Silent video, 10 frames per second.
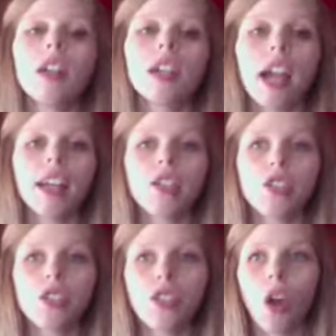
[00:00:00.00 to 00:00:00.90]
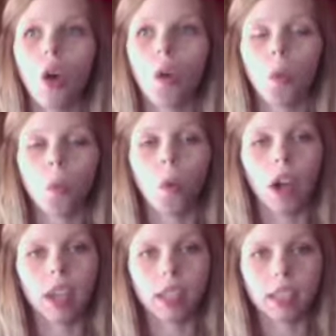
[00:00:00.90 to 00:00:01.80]
Kind of just know
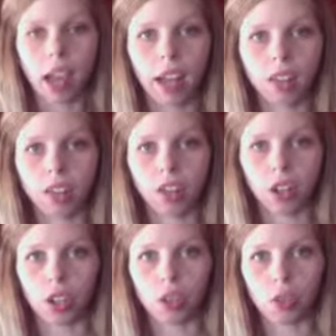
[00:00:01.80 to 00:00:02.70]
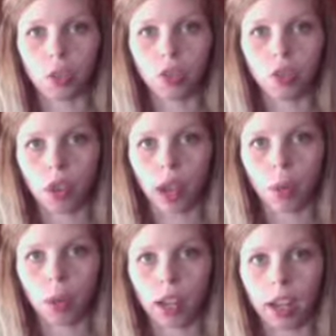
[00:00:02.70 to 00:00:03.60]
what exactly you're going to do so
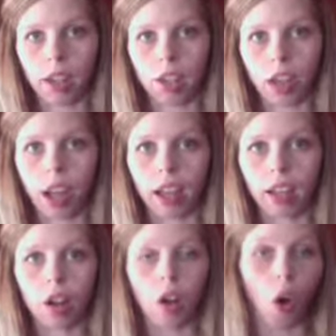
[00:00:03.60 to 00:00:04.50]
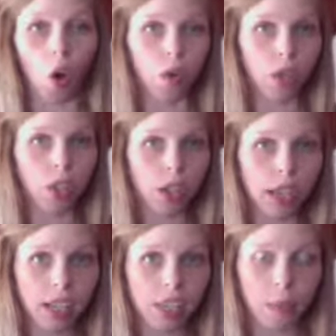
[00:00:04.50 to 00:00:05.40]
that way you're not
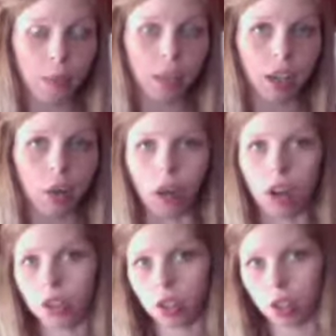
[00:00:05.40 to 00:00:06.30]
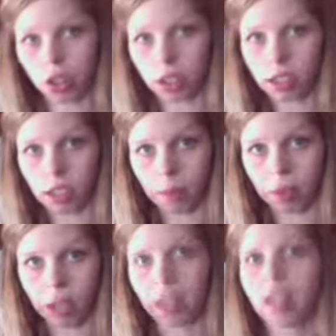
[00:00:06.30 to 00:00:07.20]
overcooking something or undercooking
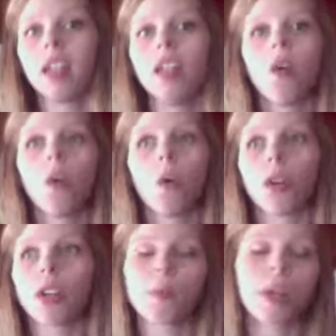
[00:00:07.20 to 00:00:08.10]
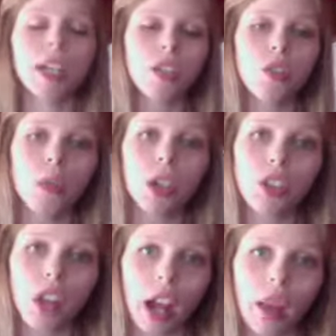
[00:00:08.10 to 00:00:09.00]
something or spending too
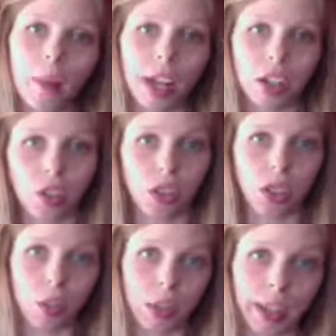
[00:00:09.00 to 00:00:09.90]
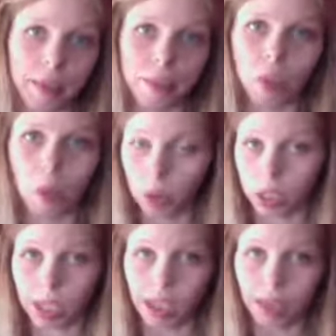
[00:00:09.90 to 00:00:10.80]
much time actually doing it. You
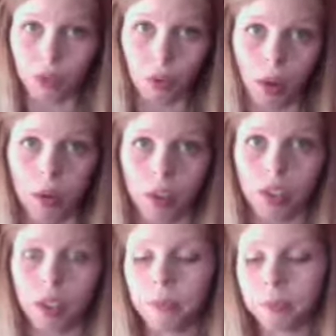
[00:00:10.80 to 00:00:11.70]
only need a few hours.